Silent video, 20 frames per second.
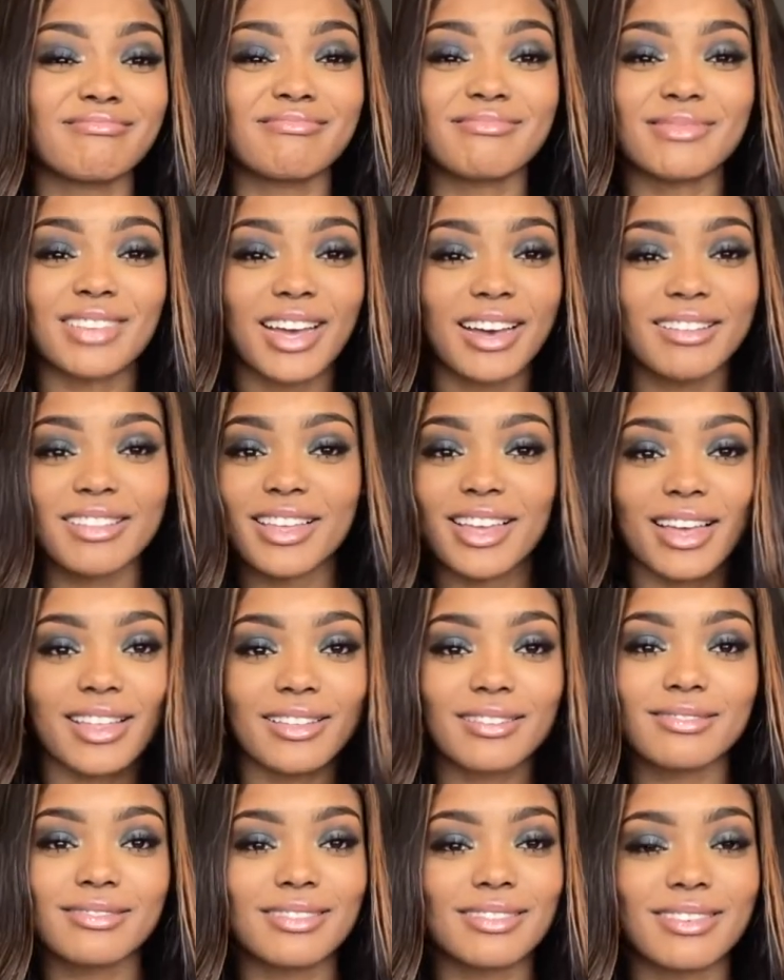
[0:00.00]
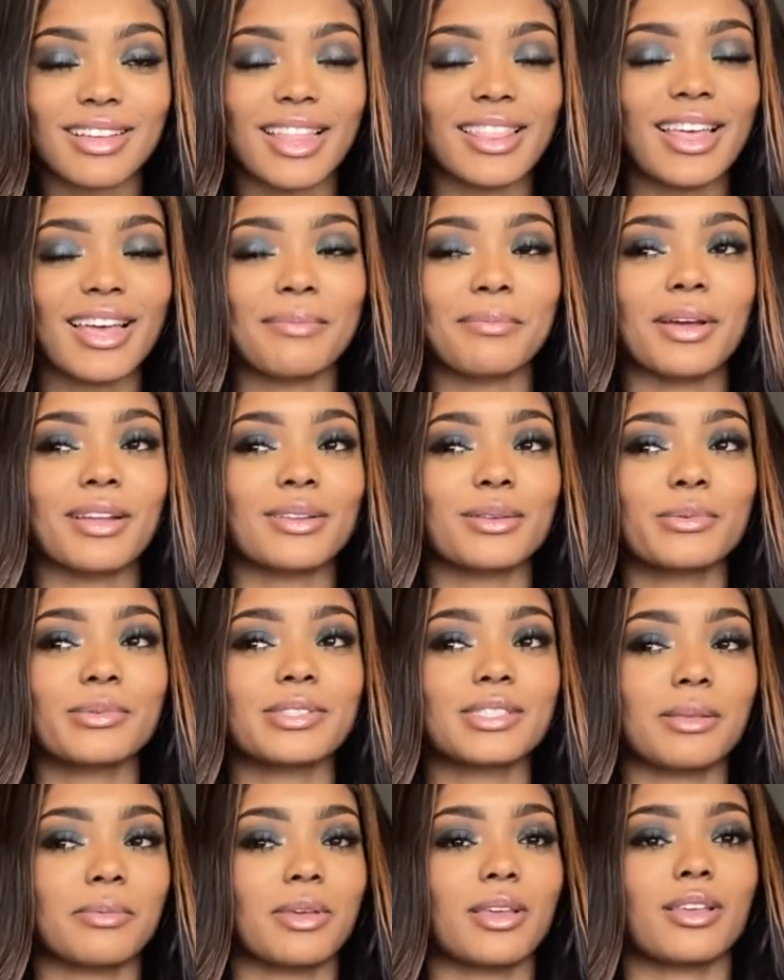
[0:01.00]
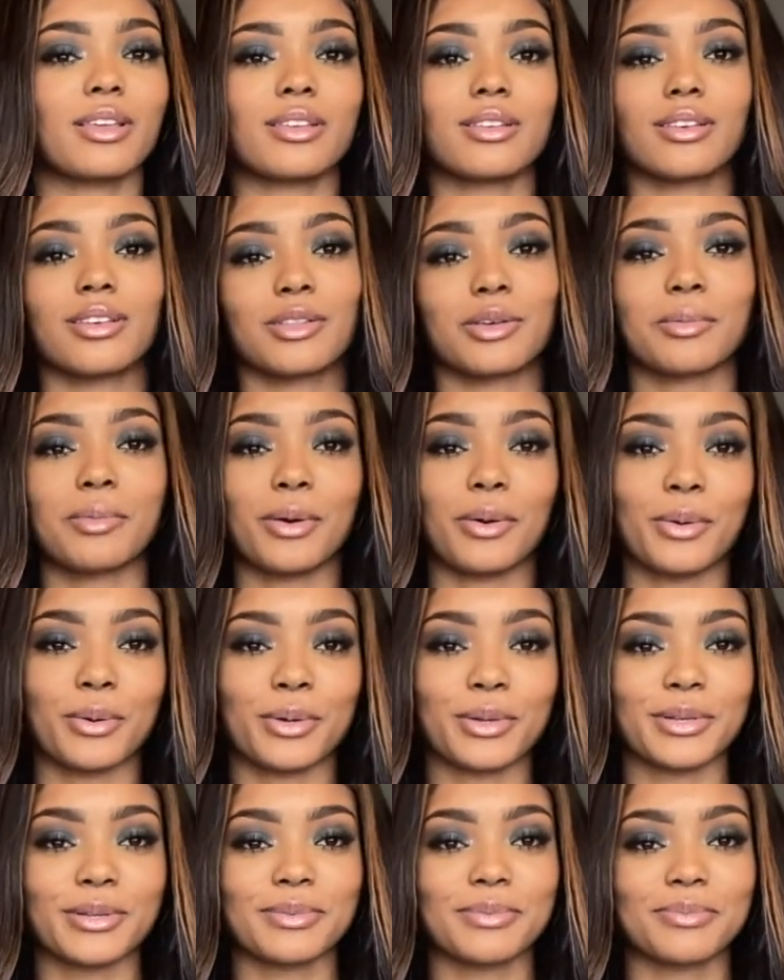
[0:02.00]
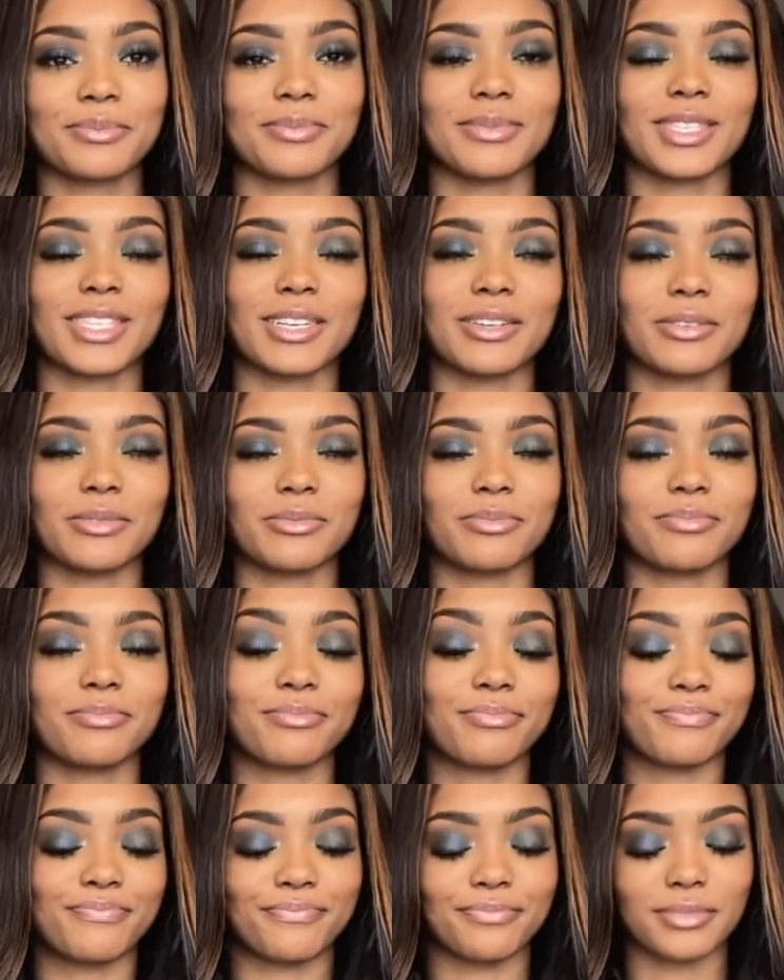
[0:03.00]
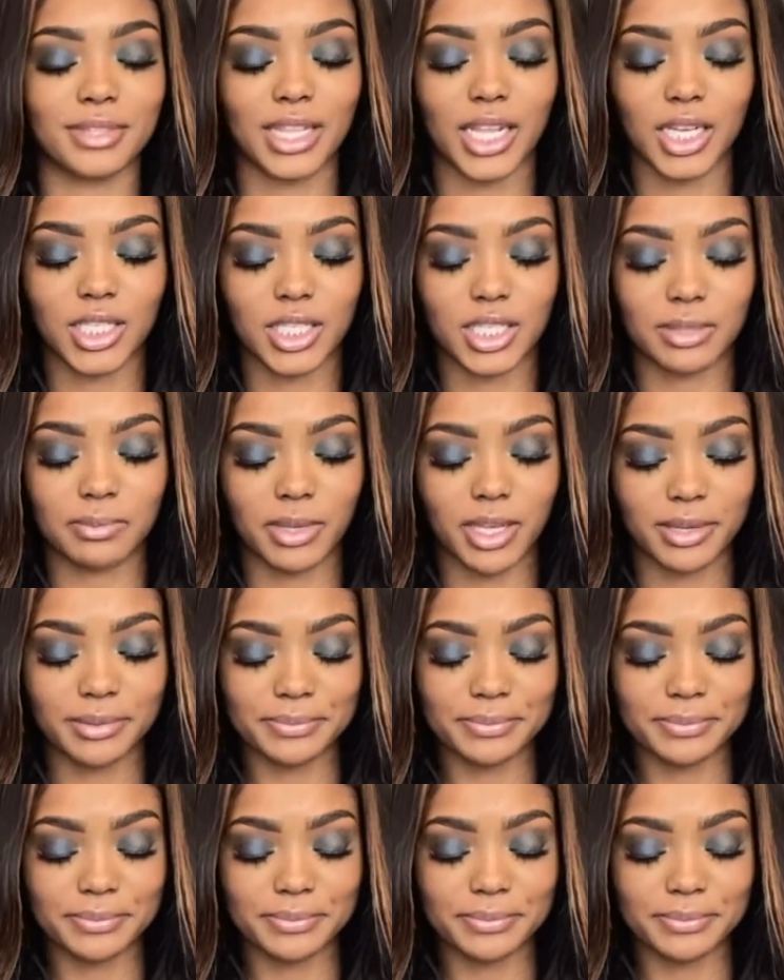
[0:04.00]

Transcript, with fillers: I don't think I, I like my dudes to be a little bit older. So that's just me.